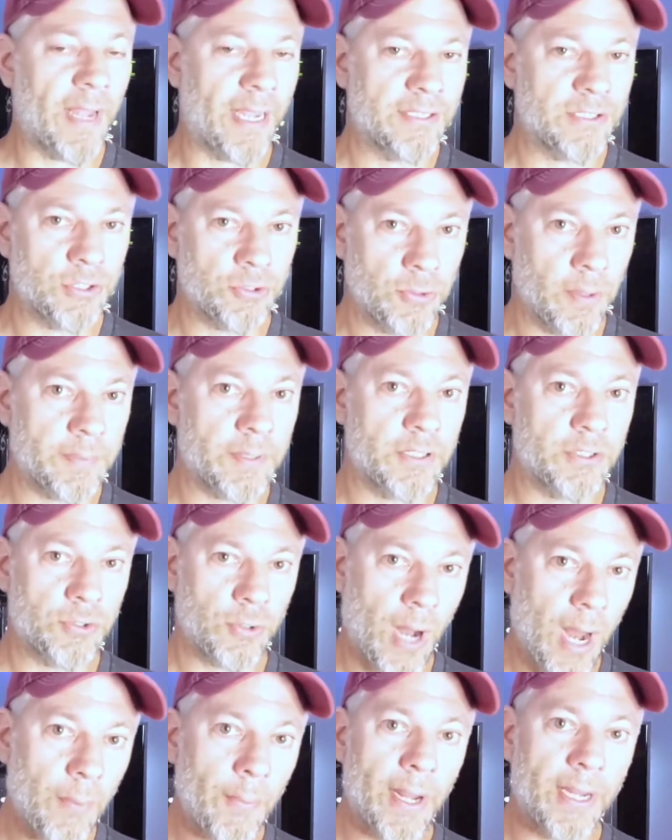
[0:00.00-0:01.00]
a stripped
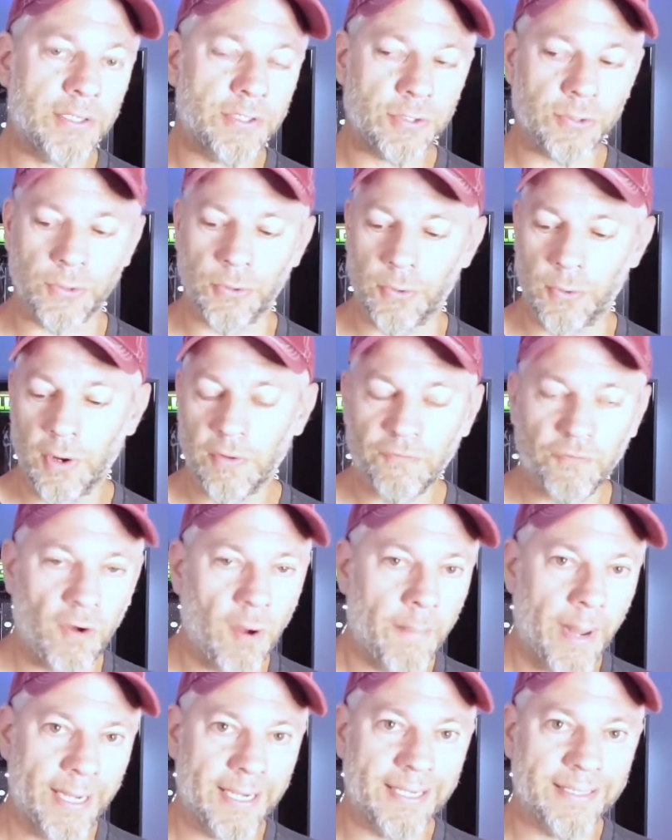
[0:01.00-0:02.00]
tri-wing screw
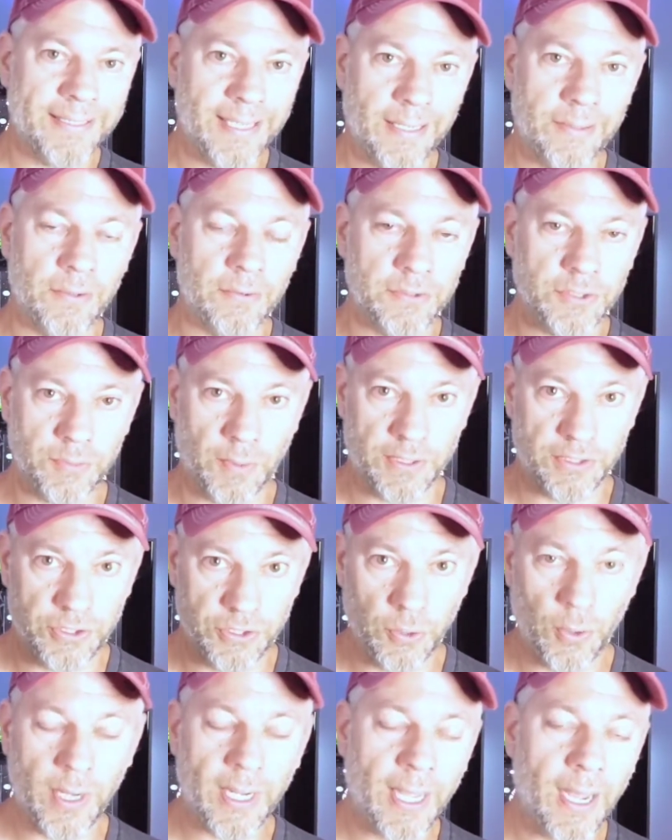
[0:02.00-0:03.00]
from a Nintendo Switch
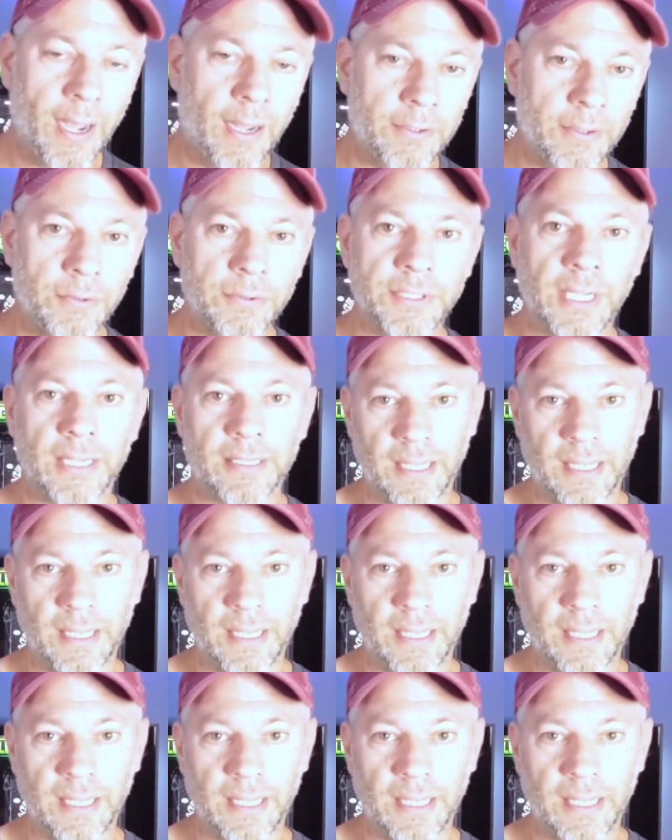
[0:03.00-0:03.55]
Joy-Con using